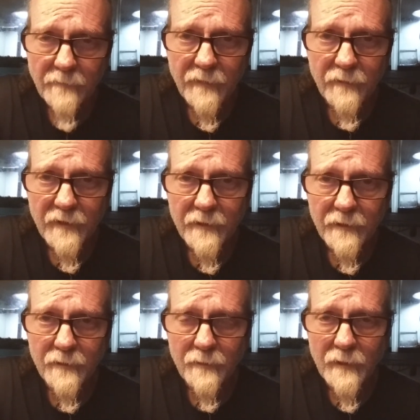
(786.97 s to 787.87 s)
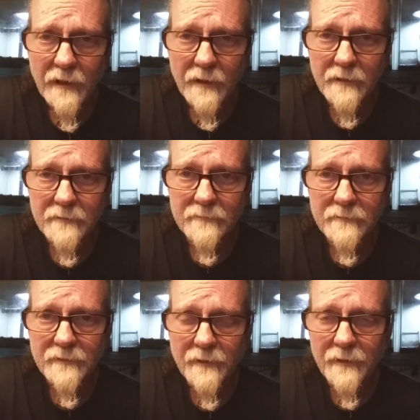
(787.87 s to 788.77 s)
you can do
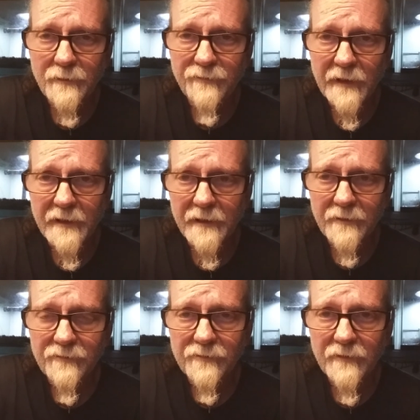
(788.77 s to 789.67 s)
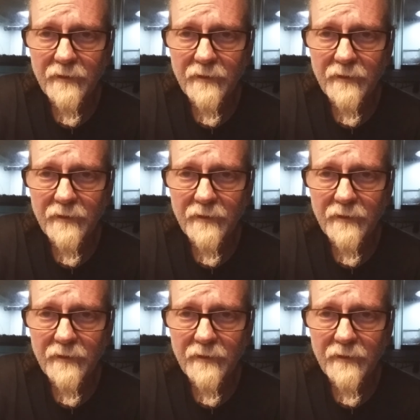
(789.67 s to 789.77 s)
two things.